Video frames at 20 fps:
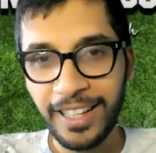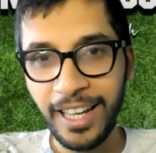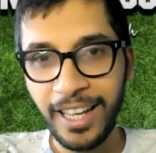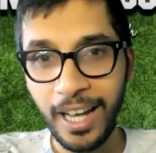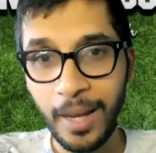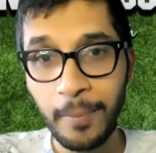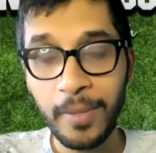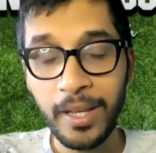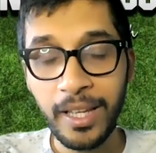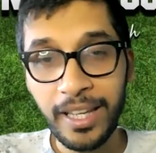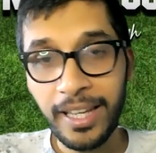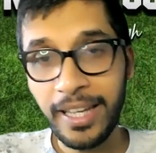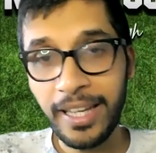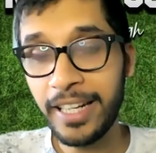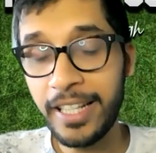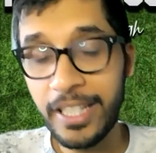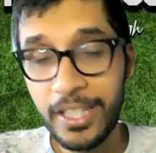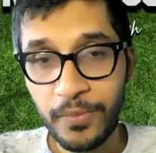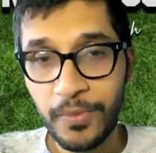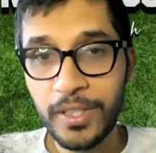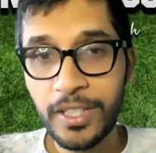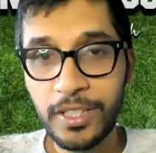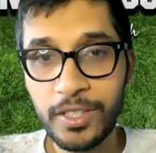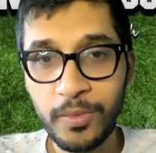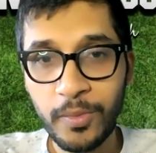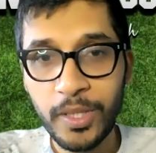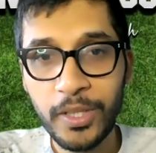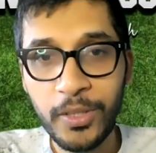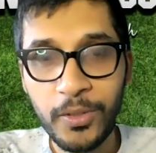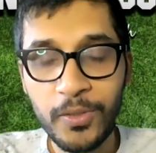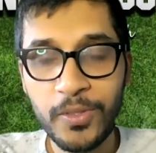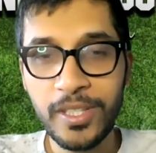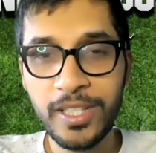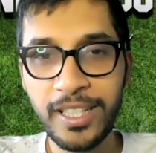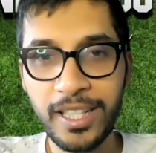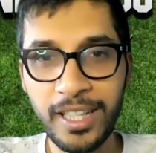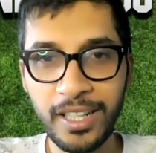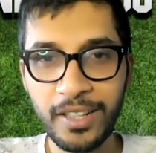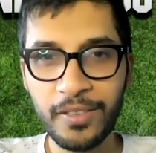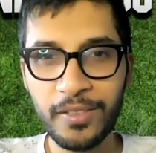Um, and it's finished 3 2
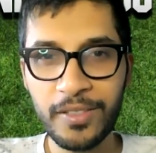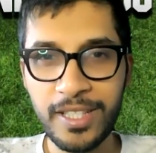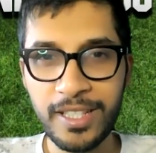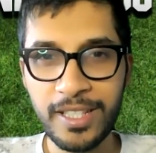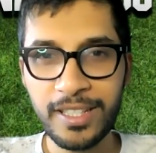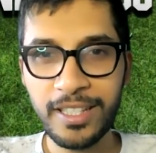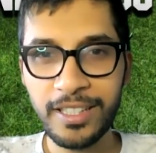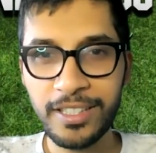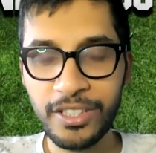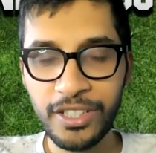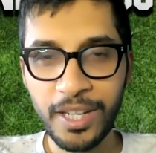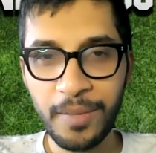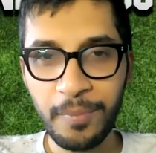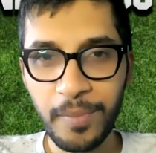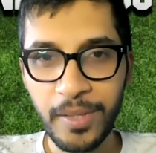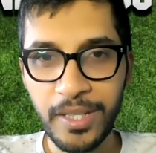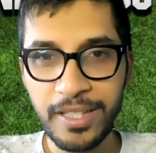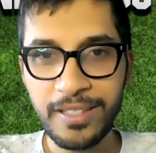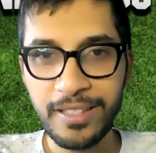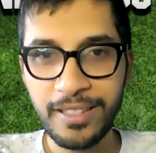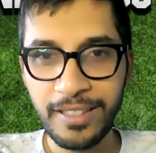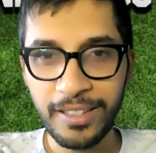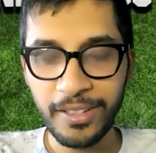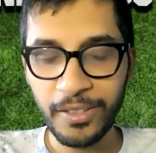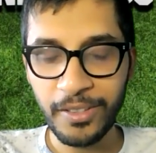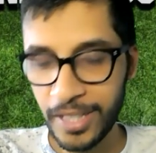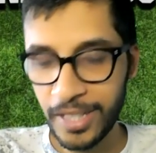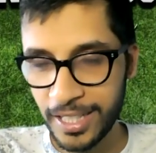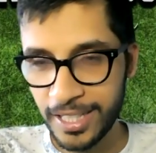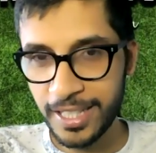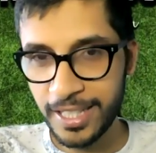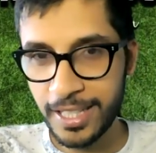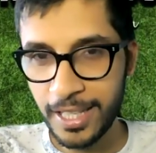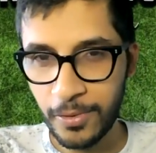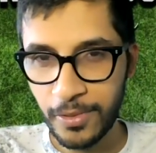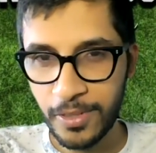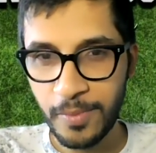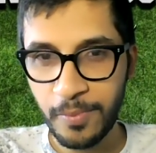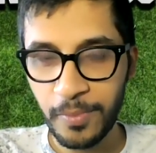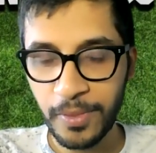City and, and City are the champions. You know, that, that's
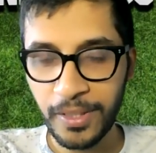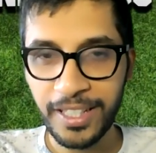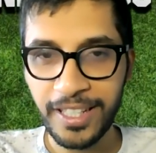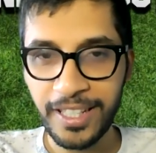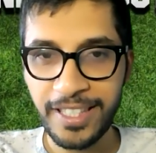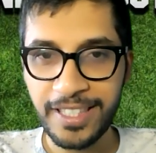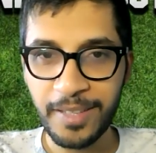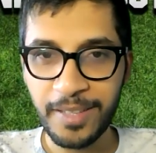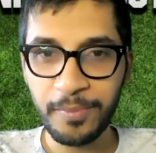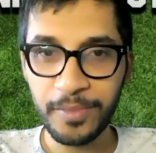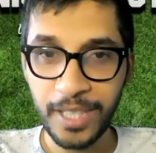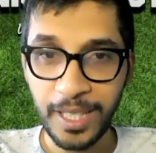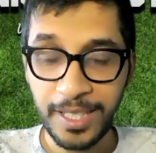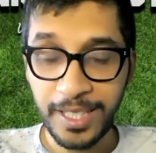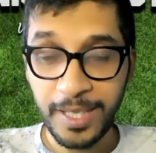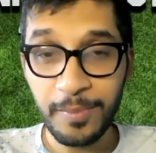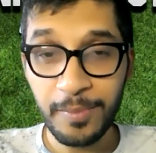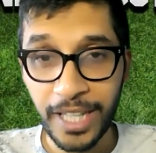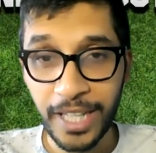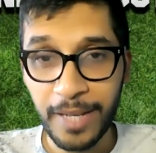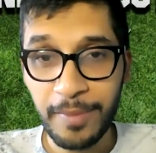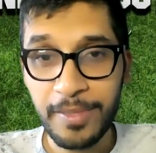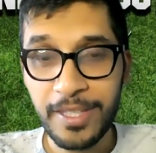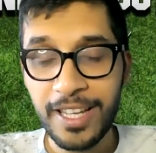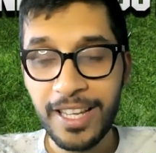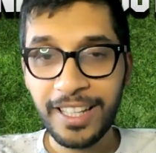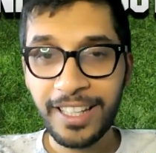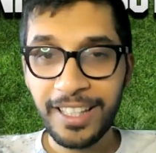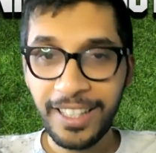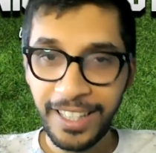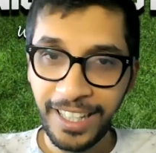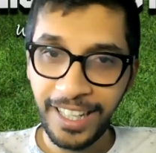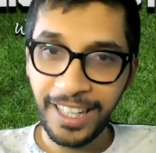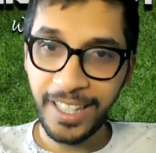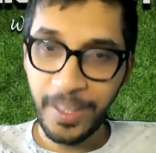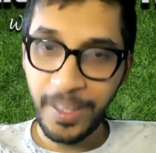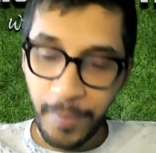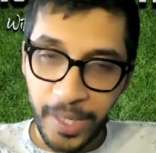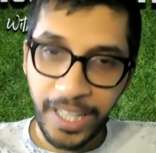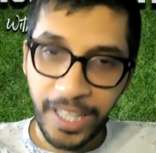how simple it is. Sometimes, sometimes
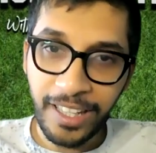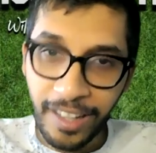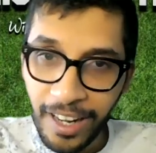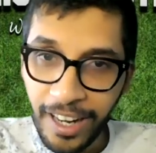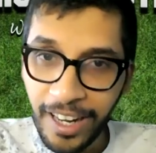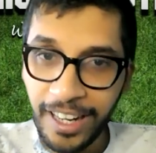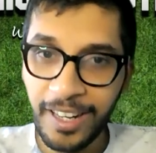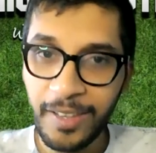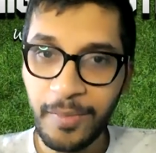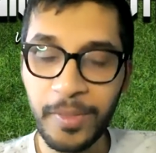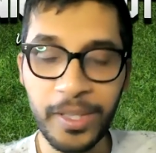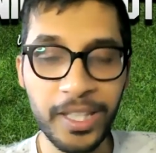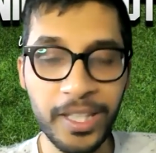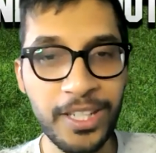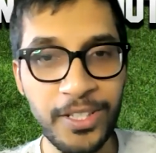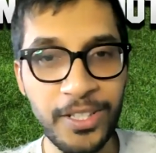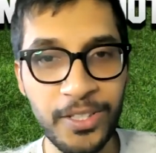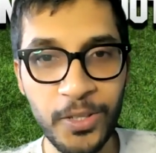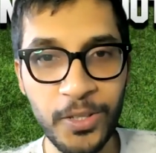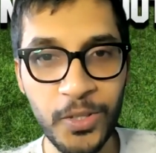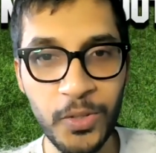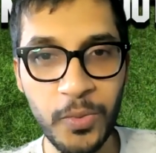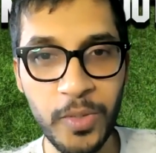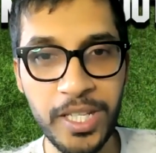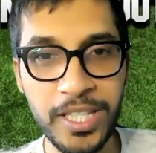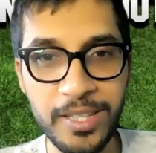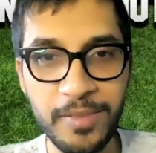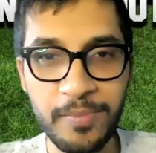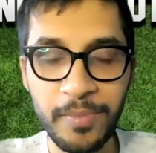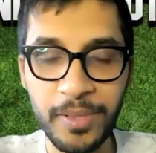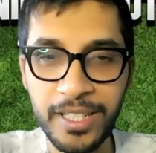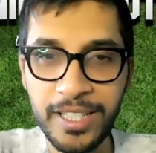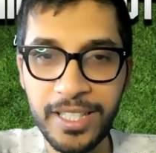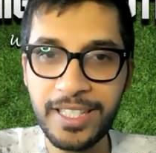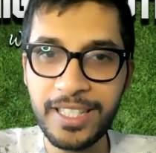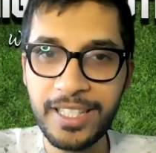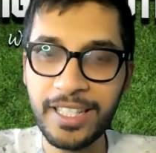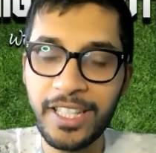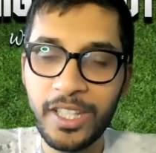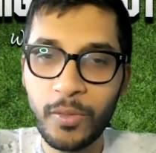uh, they make it hard, but then it's also very simple,
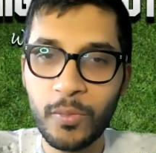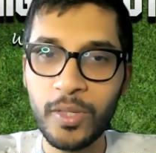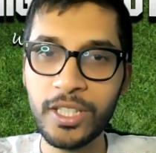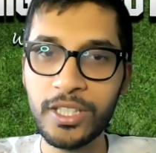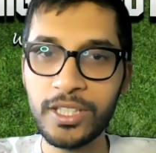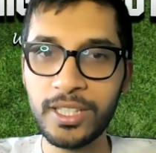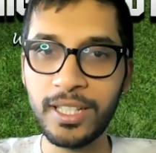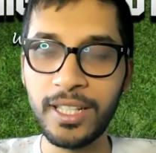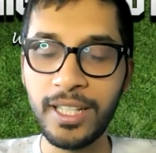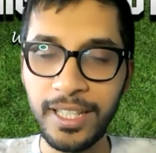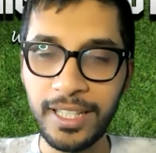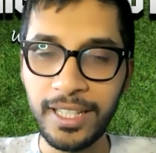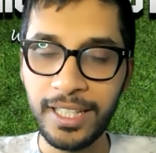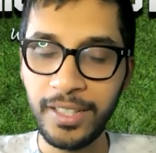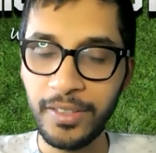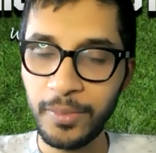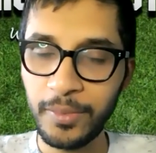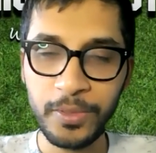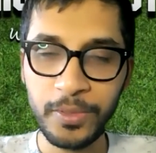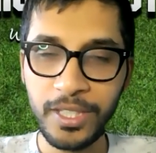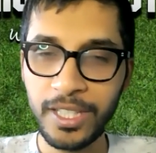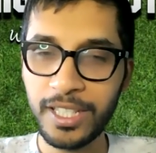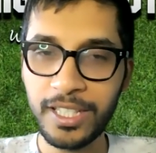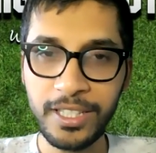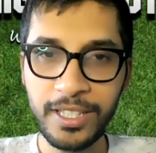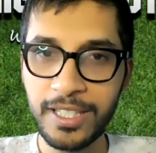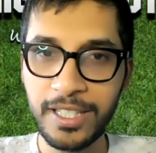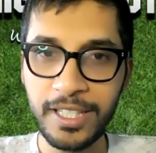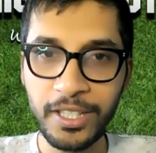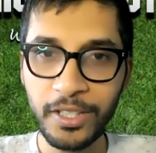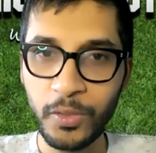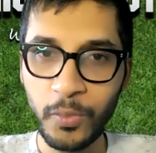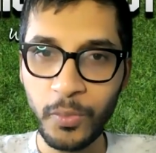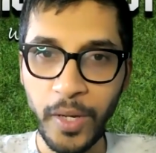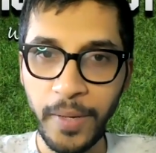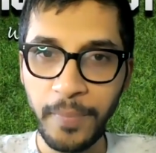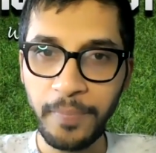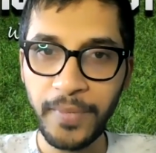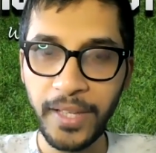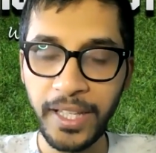isn't it? The equation Liverpool City just needed to
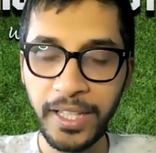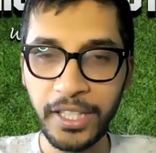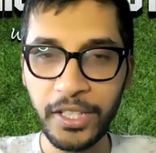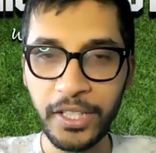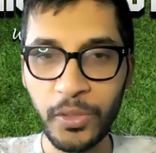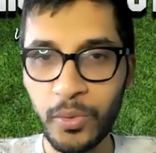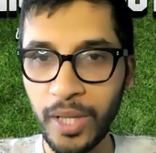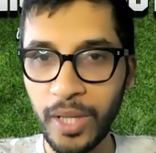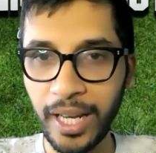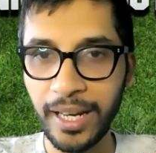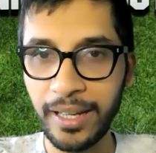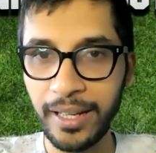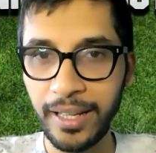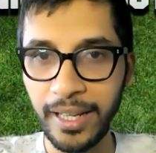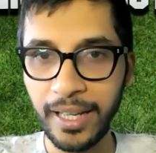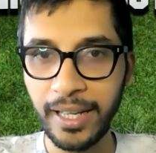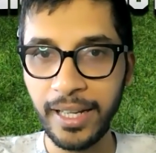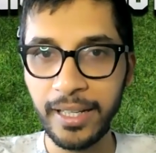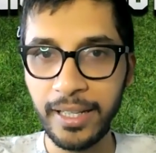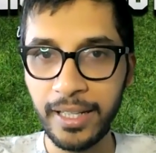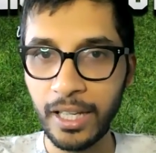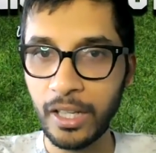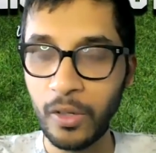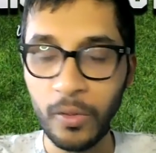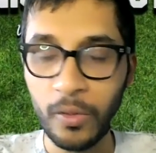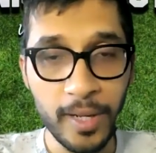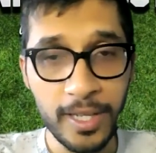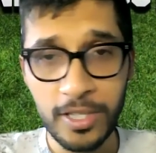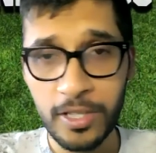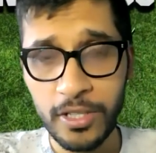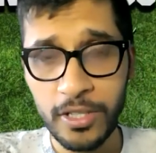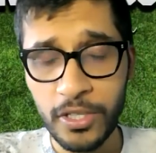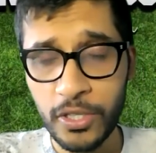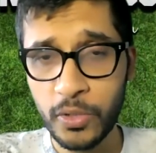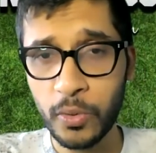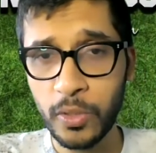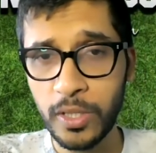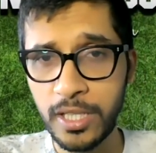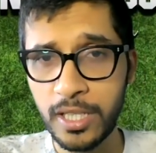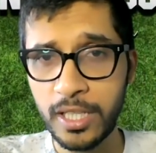win, and they do that. And uh, congratulations
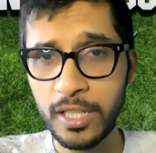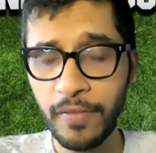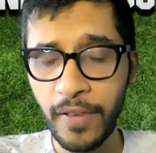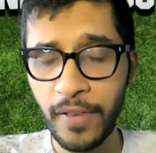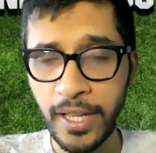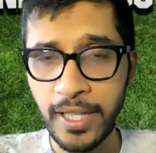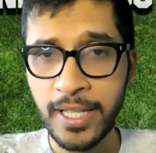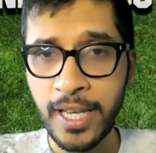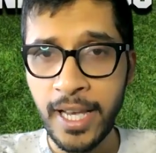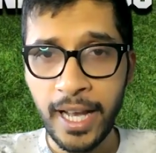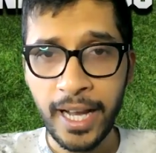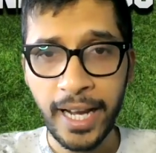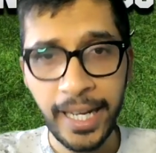to all City fans.